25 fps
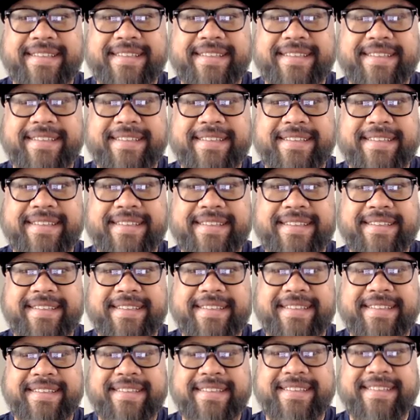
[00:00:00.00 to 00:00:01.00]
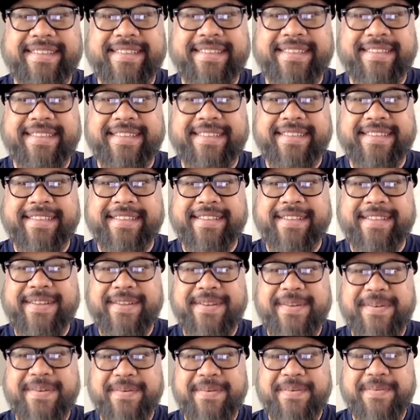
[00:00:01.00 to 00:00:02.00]

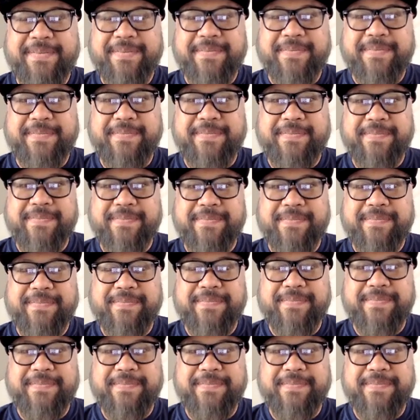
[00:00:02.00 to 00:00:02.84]
The person shown says nothing.